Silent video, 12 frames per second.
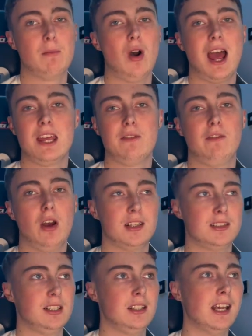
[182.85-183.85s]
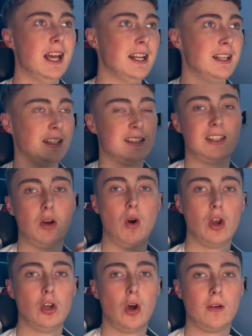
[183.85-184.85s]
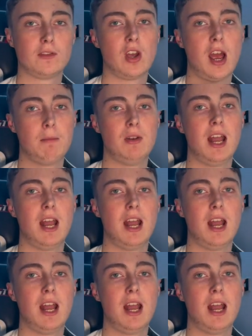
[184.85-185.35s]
or 8:30. There's still a lot of time